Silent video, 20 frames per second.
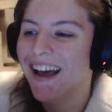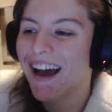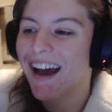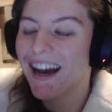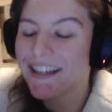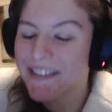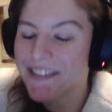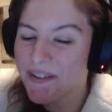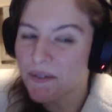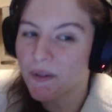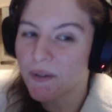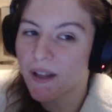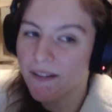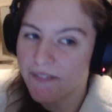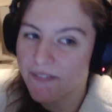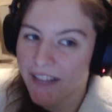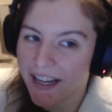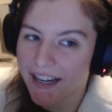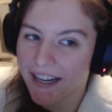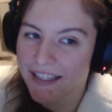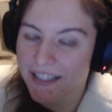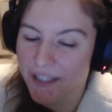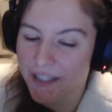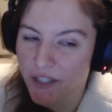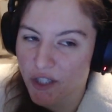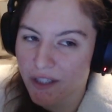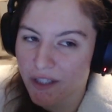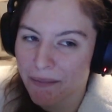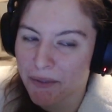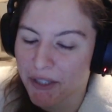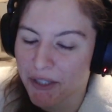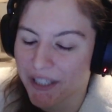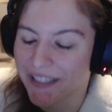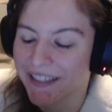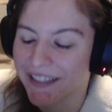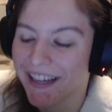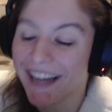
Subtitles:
I do love that as a description.